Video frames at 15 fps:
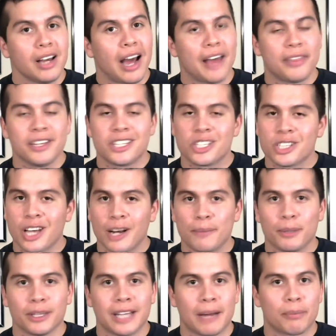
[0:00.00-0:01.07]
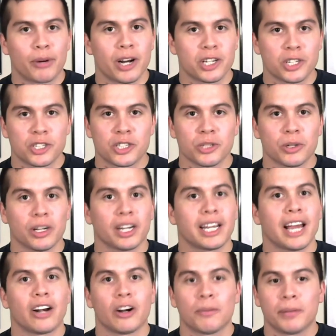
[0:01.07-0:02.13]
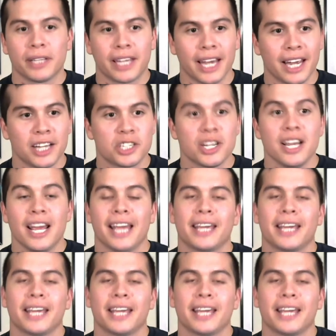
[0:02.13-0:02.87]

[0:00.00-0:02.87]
I think she's got to put that pressure to her, get her up the cage,